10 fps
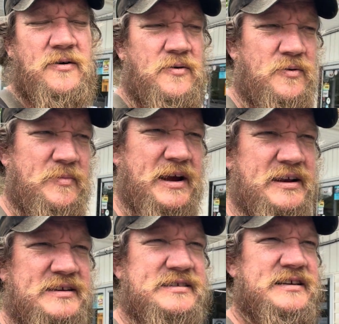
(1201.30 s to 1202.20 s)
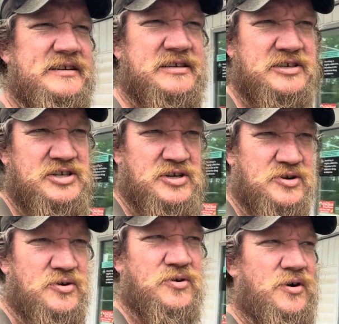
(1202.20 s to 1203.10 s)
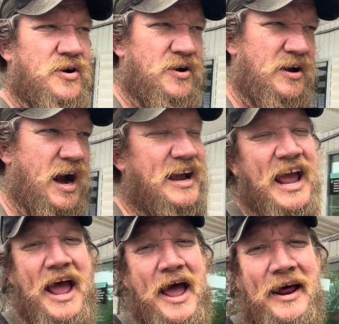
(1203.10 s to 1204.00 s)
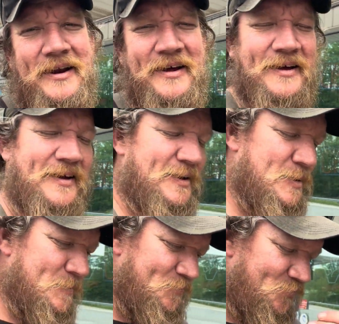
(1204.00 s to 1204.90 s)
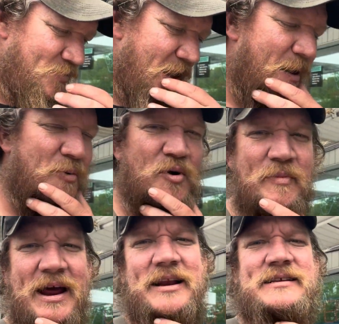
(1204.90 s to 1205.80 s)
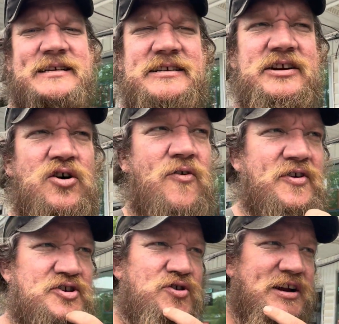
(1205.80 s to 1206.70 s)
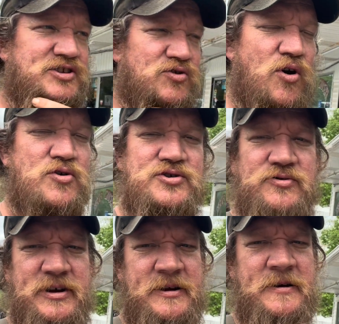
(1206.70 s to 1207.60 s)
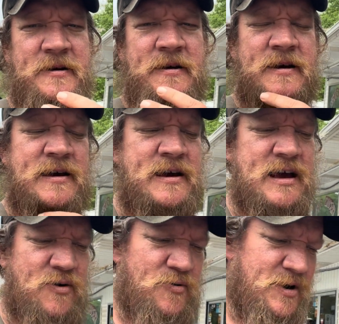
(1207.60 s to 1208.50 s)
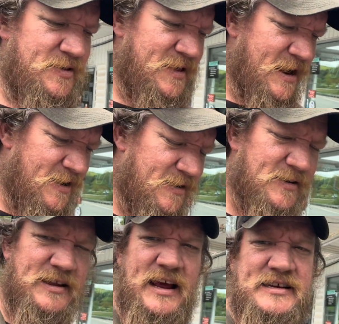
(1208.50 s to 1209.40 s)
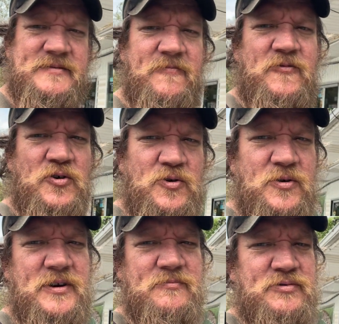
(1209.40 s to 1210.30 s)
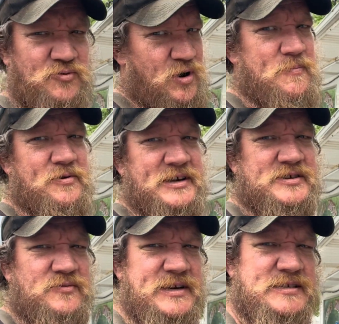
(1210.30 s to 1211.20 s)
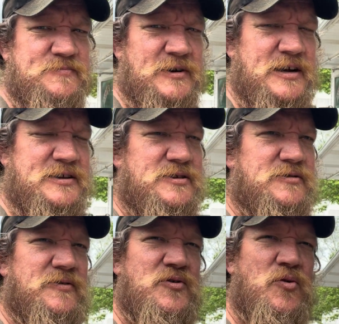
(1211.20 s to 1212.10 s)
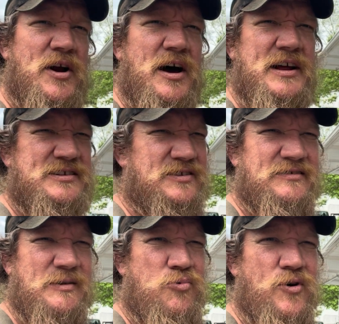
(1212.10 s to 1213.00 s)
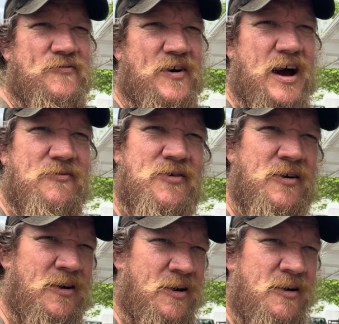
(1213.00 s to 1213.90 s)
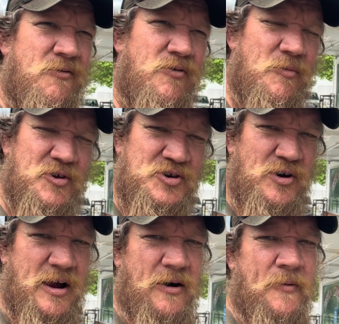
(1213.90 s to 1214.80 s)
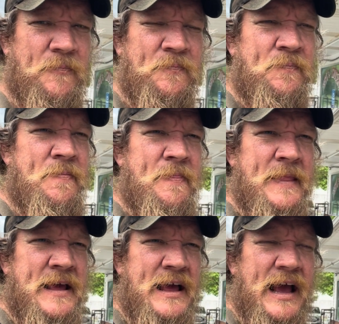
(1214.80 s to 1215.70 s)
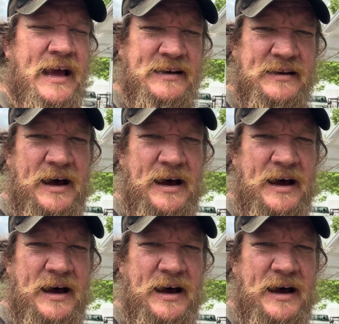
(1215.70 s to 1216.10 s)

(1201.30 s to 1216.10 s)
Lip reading: We made a decision to, again, no, but we made a decision to go over to Trent's Grocery. We're in there and they had some food. A great place to resupply too if you want to. It's only like 0.5 from the trail. And